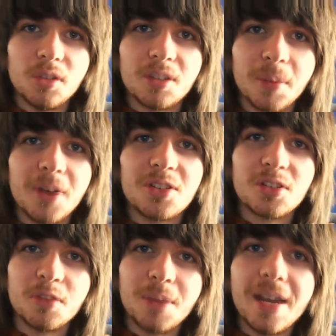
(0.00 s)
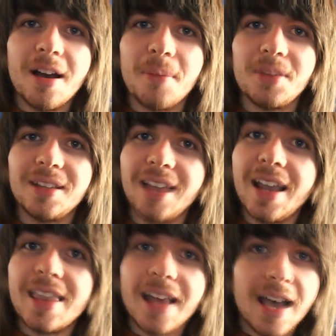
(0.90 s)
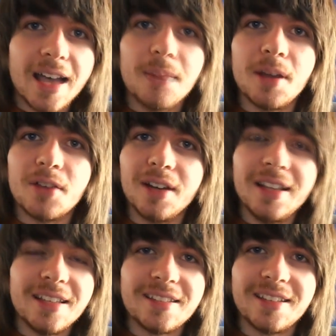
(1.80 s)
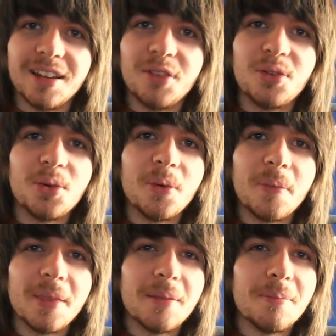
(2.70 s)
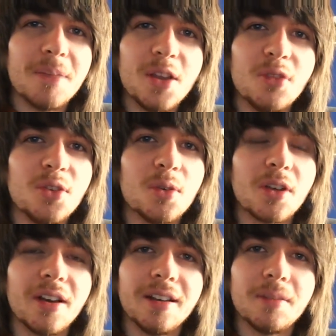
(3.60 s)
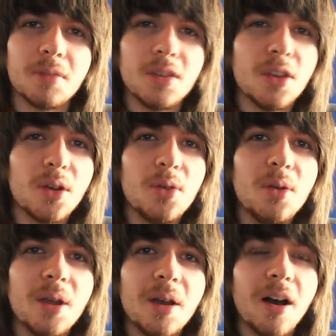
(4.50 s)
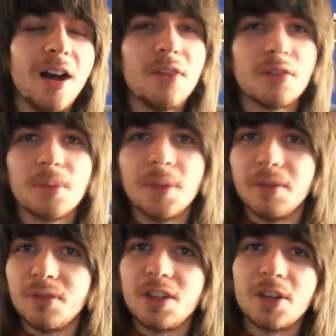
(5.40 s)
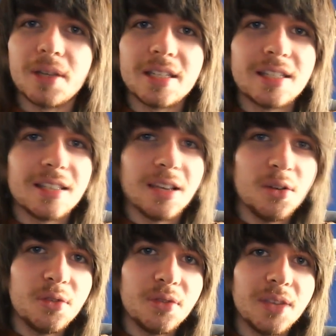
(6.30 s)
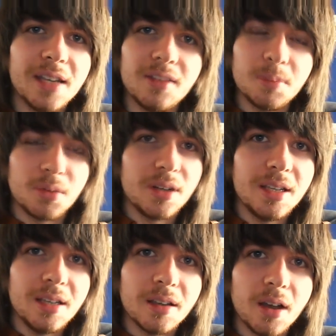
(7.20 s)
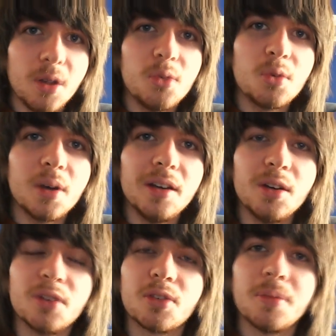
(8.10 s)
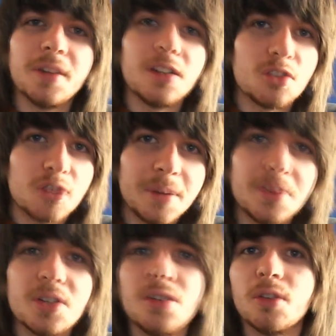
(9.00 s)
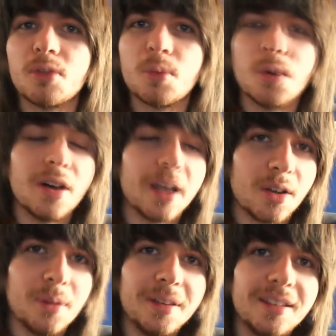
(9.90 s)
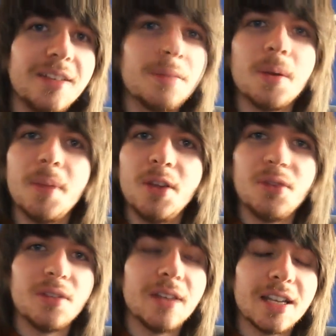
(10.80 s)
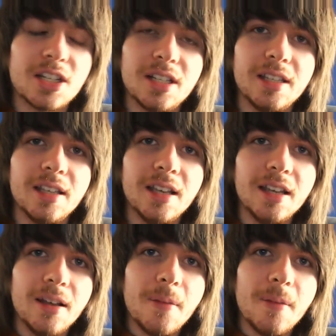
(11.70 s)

was supposed to have been up the day that anime released, and I thought many of you would kind of know either from the video itself that is a pretty old one, or from the description, or from what I commented, but many of you didn't actually